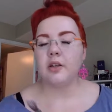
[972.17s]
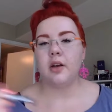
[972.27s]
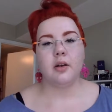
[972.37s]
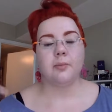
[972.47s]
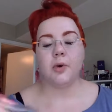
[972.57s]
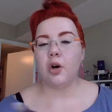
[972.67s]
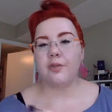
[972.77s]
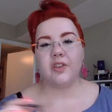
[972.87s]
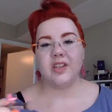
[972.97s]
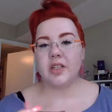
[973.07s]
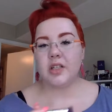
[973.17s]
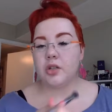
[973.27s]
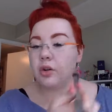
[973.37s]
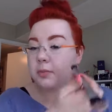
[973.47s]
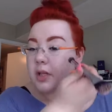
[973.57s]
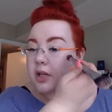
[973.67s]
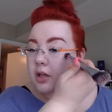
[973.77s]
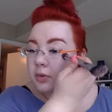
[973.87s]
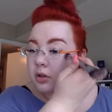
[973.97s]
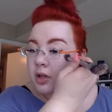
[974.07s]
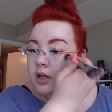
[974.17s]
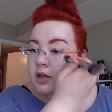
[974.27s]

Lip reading: and above, this is not applicable.